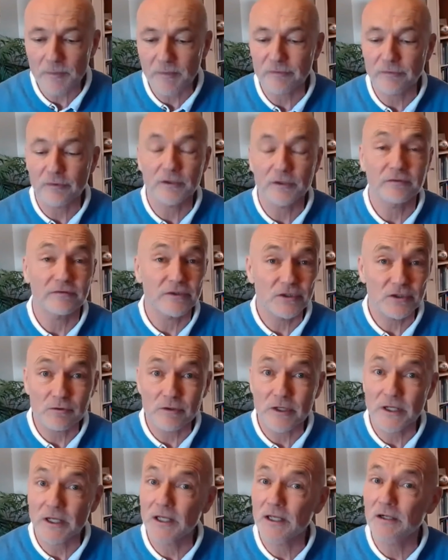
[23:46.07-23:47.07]
in front of a
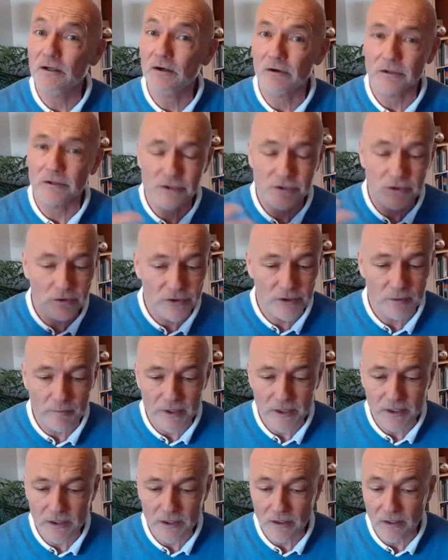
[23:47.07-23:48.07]
screen or on social
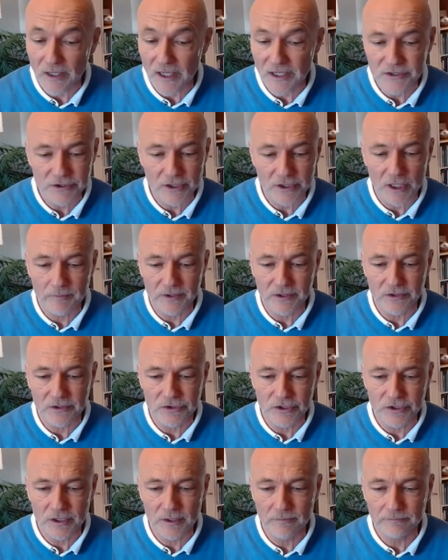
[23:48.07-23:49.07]
media, less time at the
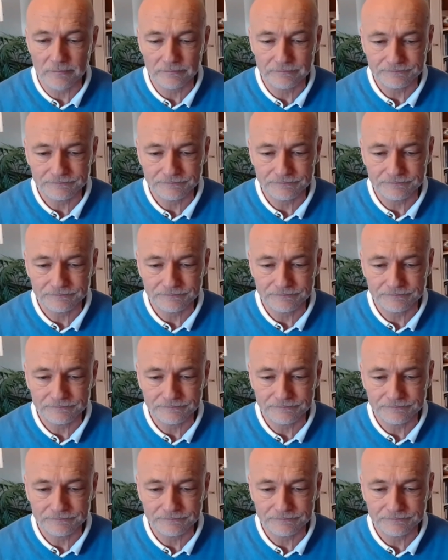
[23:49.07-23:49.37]
gym.